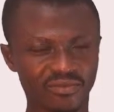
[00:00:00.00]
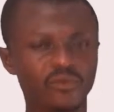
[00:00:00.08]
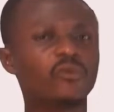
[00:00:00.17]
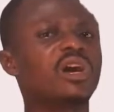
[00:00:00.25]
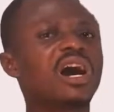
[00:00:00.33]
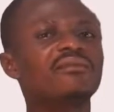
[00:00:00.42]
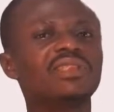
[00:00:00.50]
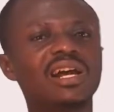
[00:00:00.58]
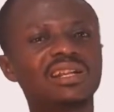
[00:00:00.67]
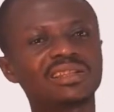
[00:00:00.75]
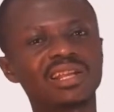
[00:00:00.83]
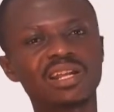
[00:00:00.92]
We have
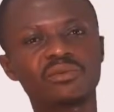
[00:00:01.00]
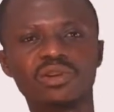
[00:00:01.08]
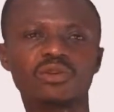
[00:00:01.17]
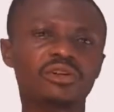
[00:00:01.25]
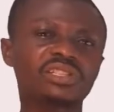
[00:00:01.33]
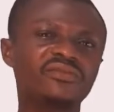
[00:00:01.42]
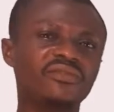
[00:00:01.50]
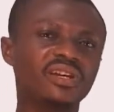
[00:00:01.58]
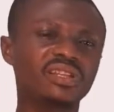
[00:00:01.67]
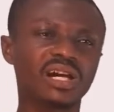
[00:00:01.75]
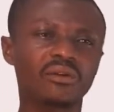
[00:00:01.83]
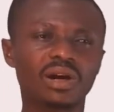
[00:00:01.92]
land that we
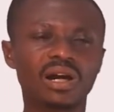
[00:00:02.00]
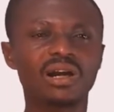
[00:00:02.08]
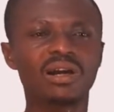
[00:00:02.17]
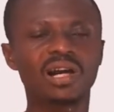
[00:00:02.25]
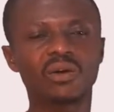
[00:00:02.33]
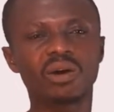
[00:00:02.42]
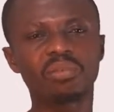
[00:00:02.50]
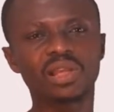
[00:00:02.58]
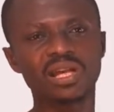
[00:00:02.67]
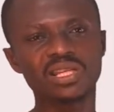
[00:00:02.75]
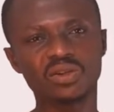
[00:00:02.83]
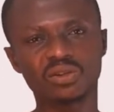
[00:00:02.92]
cultivate our
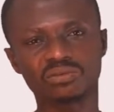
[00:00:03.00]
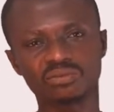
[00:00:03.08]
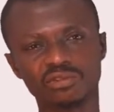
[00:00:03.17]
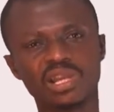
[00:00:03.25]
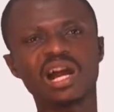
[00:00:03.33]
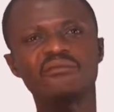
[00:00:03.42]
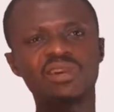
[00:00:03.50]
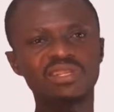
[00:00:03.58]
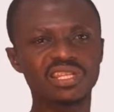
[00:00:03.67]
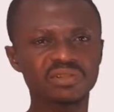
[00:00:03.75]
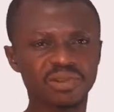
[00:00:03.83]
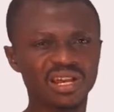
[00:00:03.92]
plants on. We harvest
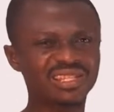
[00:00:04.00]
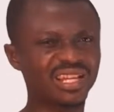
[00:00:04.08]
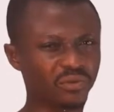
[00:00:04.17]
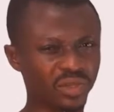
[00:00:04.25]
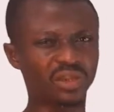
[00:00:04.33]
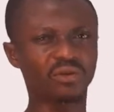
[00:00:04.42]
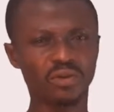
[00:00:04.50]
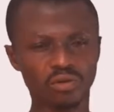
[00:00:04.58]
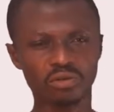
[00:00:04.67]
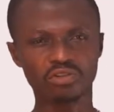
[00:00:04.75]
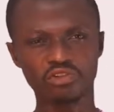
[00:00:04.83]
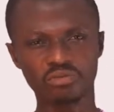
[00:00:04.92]
these plants and we
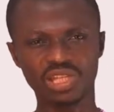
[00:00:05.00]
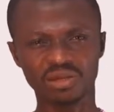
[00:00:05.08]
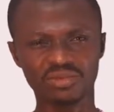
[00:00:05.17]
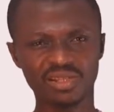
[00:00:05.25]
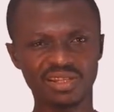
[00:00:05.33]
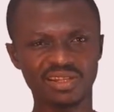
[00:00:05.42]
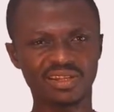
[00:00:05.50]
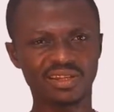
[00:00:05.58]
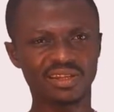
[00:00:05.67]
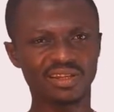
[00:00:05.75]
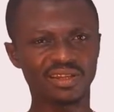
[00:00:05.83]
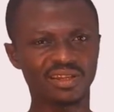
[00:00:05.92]
consume them.
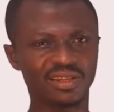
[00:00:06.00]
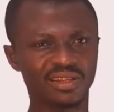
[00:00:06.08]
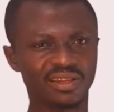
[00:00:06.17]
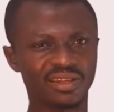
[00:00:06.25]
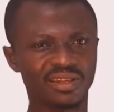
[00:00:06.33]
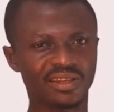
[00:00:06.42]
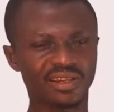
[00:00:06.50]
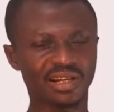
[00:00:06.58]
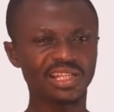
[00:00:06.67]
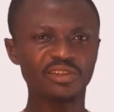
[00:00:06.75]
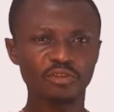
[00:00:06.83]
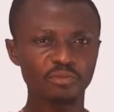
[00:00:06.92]
Had
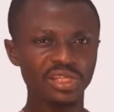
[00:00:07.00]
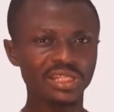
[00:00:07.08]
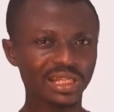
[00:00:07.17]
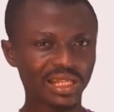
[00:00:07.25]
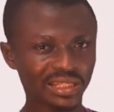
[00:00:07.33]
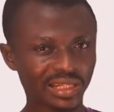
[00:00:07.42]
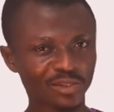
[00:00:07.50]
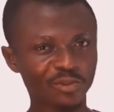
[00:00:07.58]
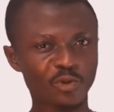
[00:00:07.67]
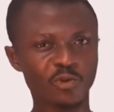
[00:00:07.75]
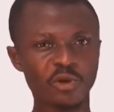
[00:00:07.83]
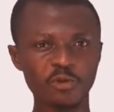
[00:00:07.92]
it not been the land, I don't
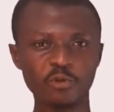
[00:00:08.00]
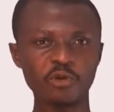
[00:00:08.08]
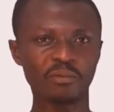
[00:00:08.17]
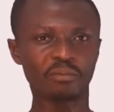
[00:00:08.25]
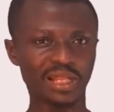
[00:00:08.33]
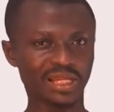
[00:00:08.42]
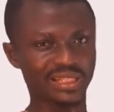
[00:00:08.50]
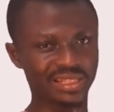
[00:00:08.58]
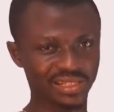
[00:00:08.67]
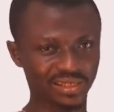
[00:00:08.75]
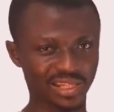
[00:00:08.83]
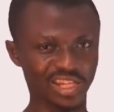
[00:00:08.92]
know where we go and plant
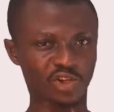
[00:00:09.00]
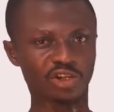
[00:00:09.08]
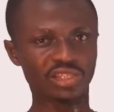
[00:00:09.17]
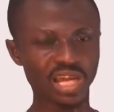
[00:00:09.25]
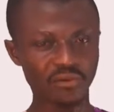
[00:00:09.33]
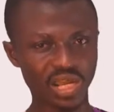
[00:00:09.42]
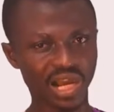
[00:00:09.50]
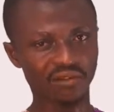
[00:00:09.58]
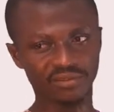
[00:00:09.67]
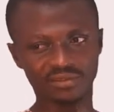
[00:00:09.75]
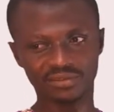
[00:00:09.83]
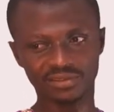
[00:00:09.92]
the soil that we have.